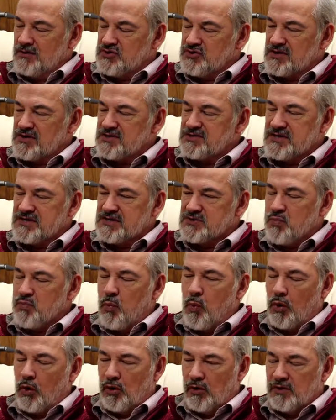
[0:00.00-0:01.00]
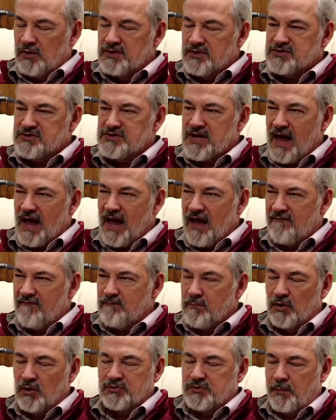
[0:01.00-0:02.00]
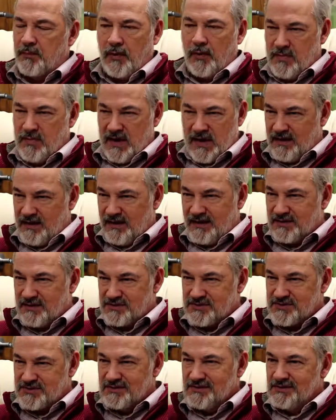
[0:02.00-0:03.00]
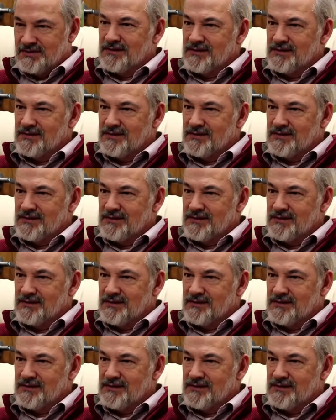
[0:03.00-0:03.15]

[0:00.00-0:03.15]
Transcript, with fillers: just as words have multiple meanings,